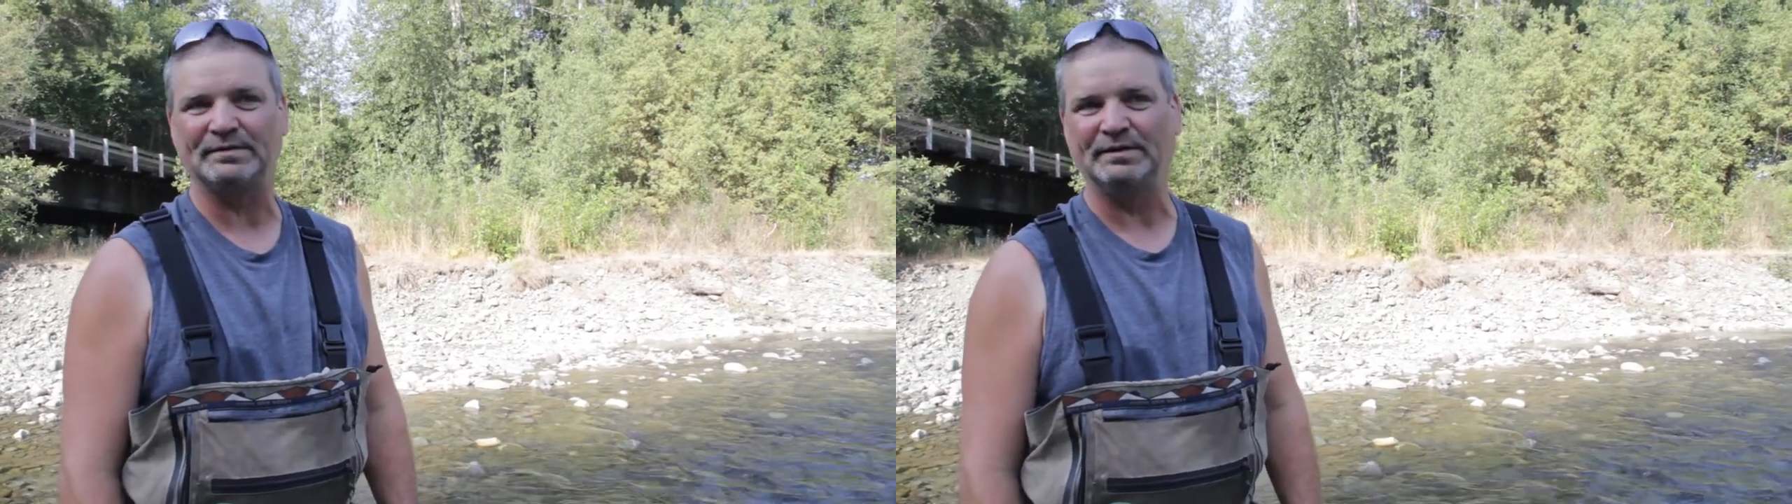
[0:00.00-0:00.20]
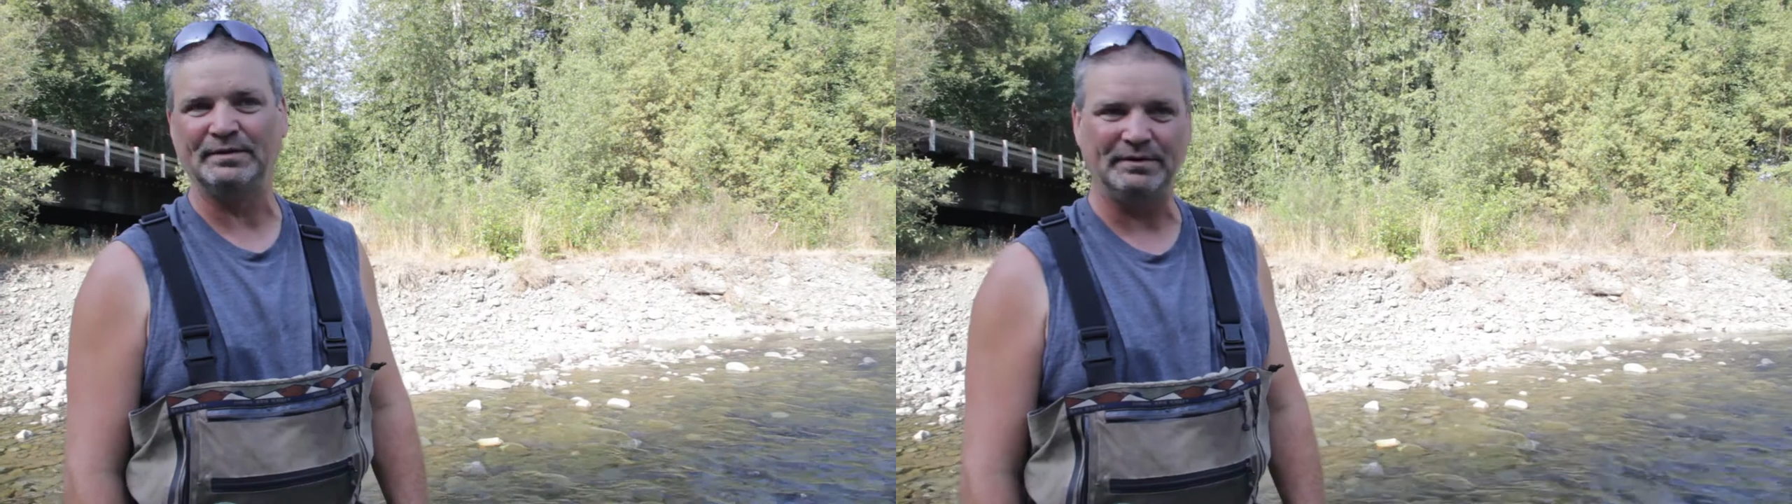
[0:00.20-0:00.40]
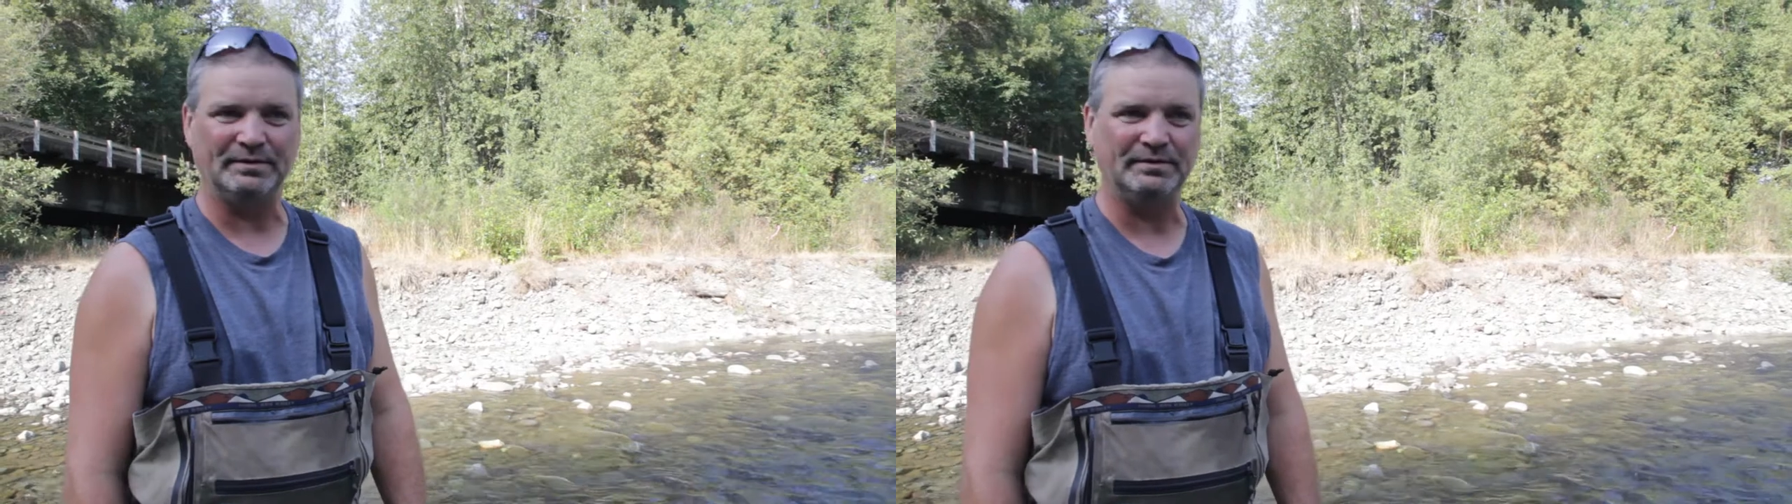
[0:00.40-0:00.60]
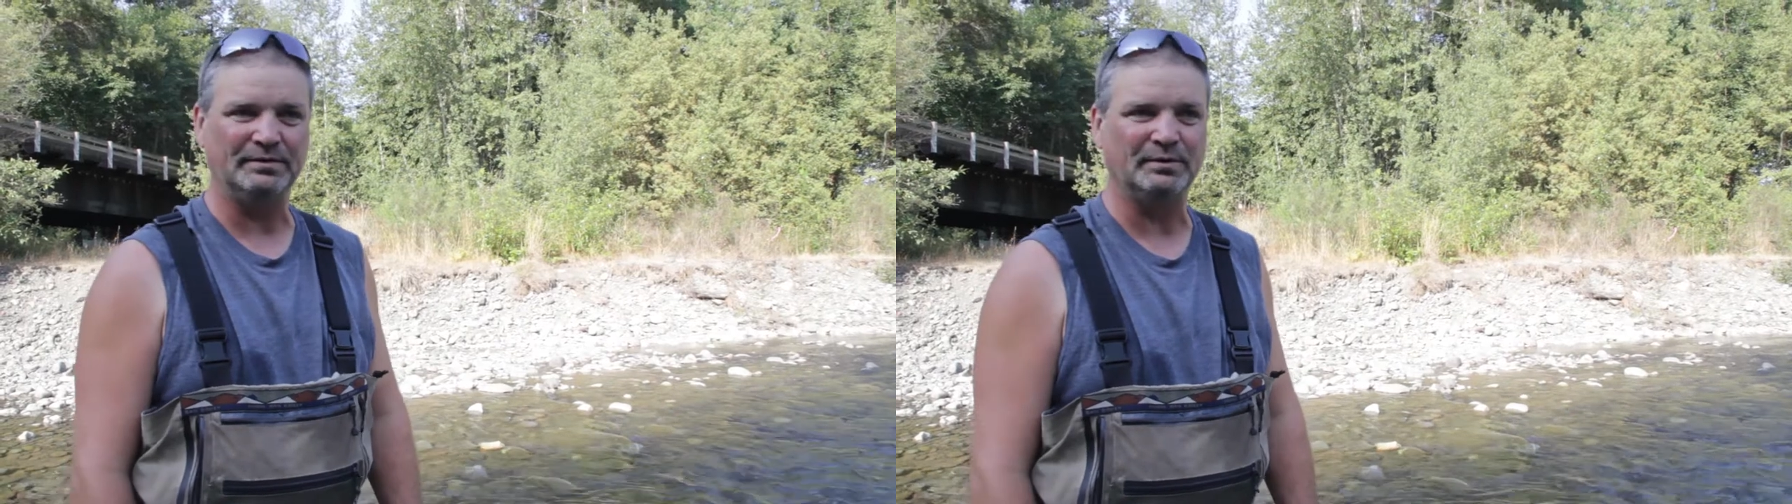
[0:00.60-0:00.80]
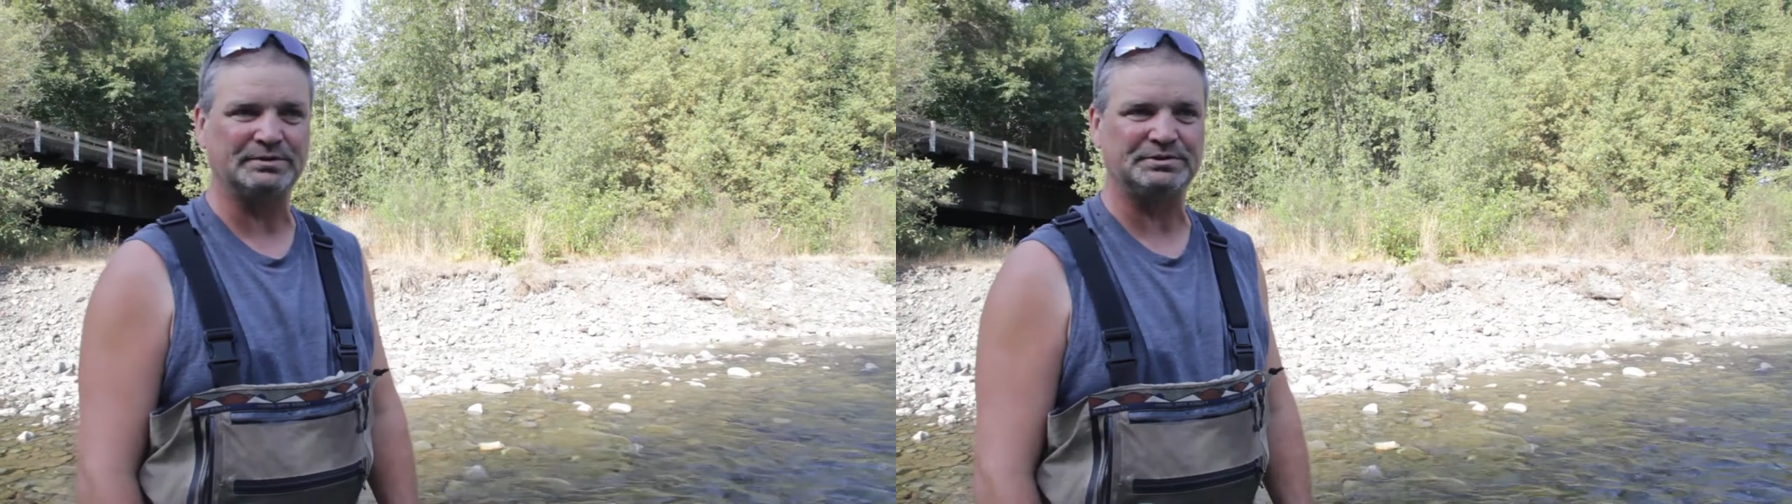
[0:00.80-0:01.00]
the
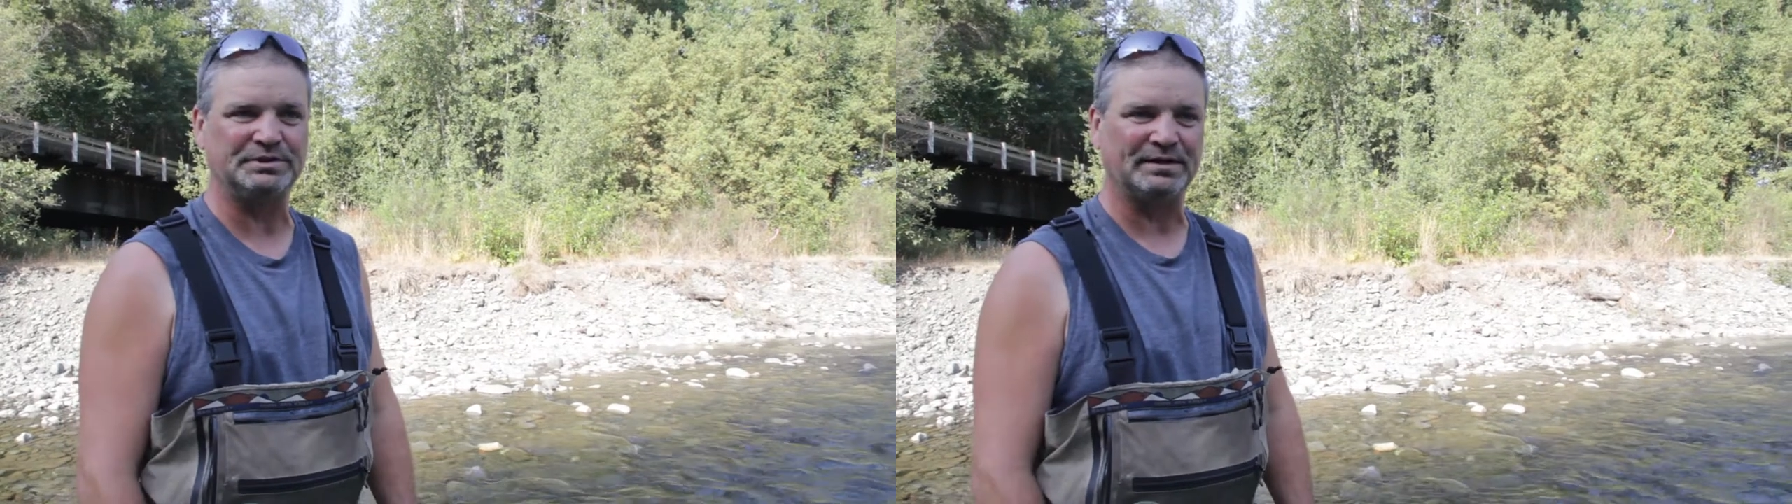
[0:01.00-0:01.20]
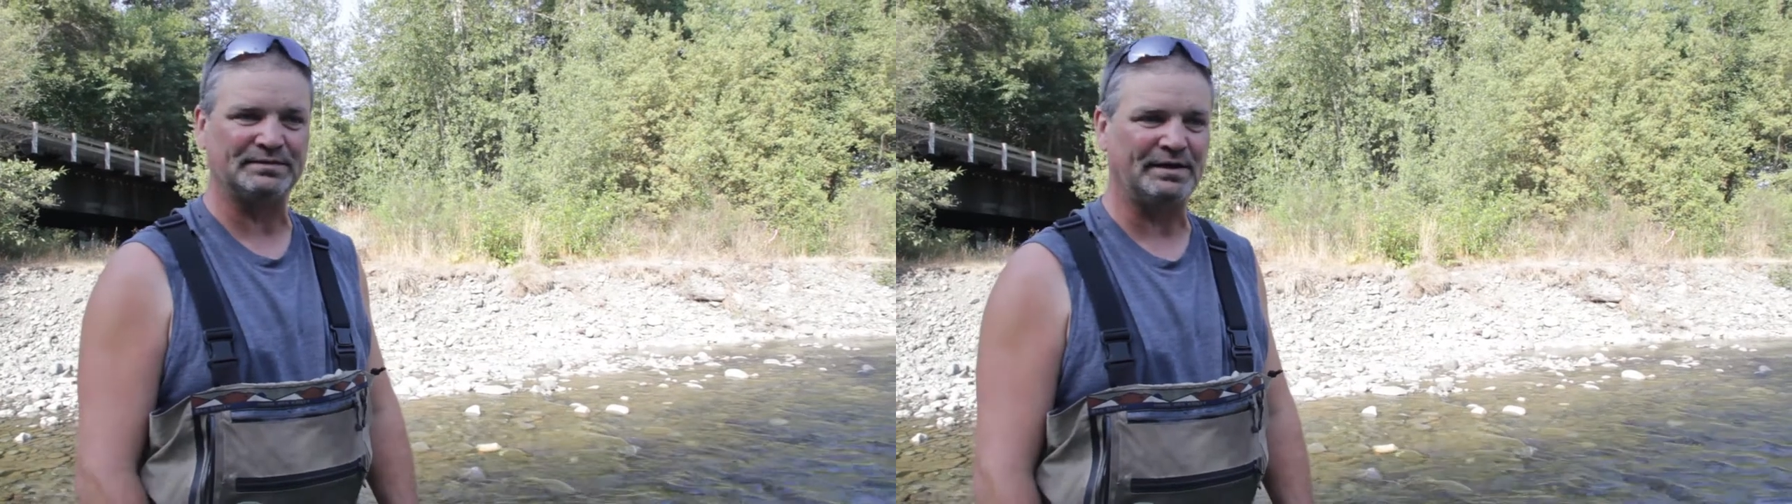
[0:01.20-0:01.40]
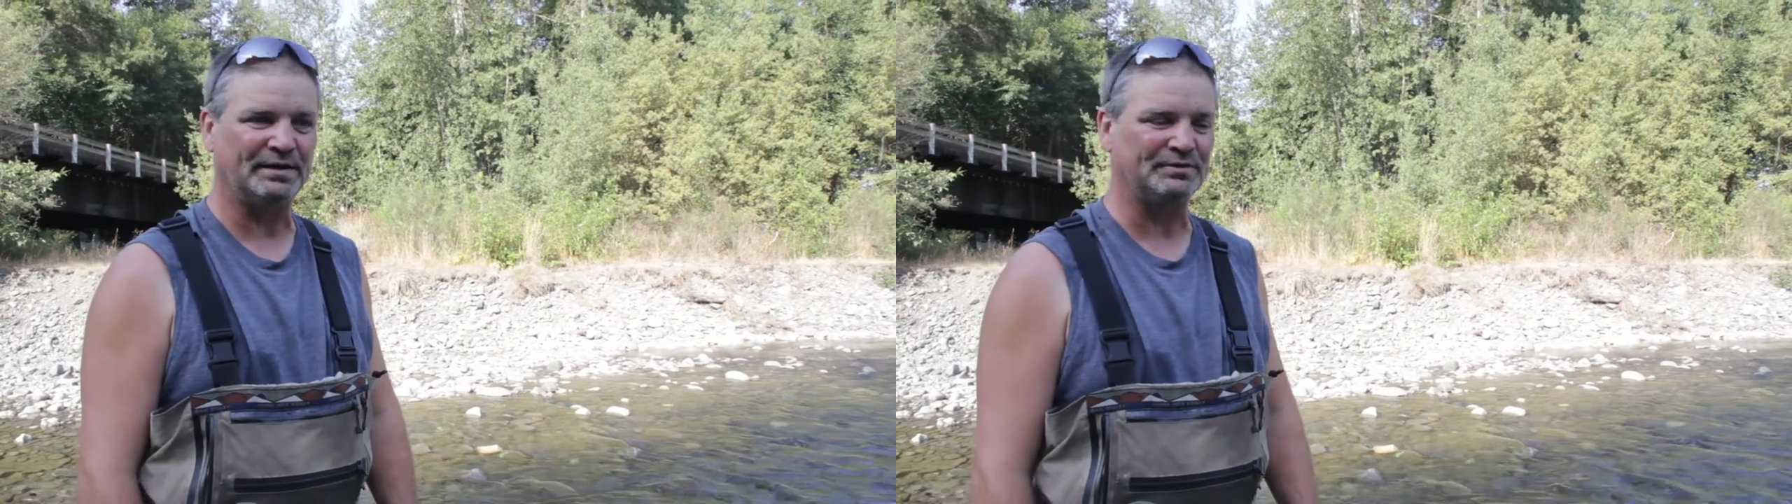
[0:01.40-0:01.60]
USGS gauge,